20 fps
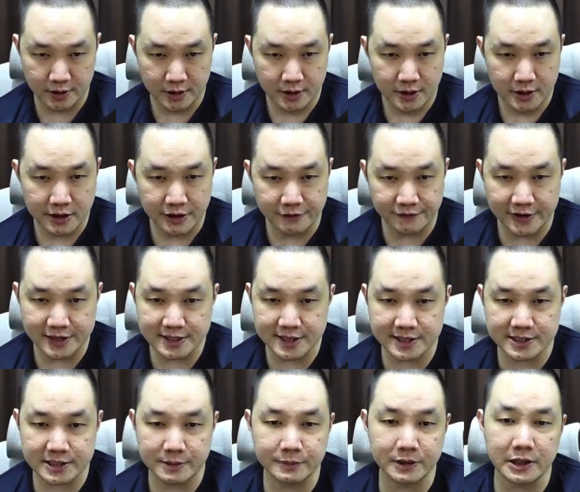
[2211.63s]
If I say
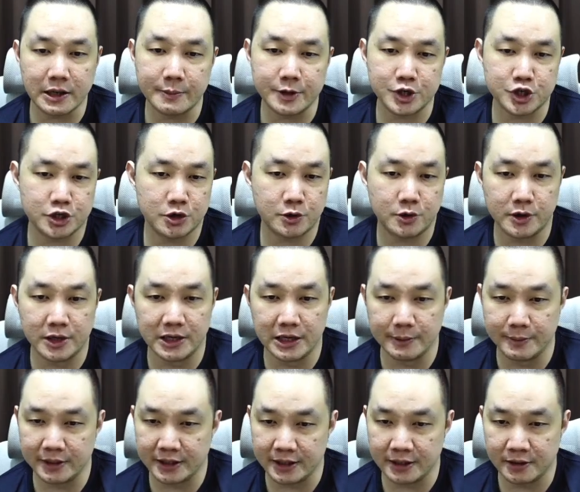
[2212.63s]
something that may show a
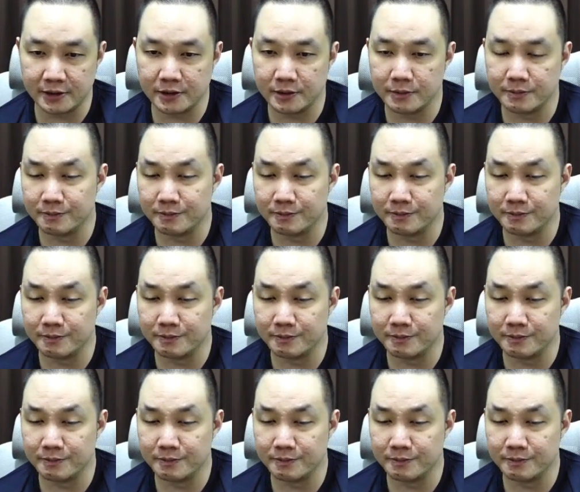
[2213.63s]
limiting